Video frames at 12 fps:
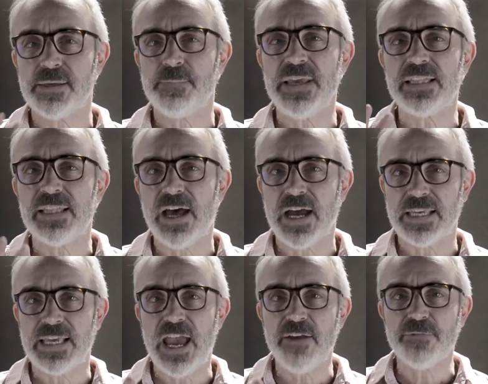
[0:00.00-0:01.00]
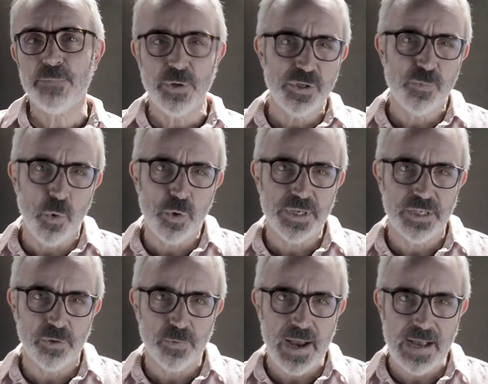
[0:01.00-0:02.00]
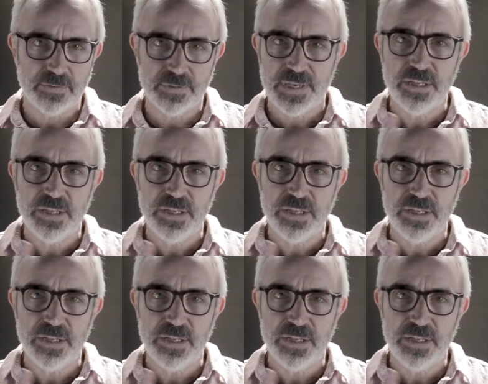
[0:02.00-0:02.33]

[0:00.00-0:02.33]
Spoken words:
bit like everybody's walking around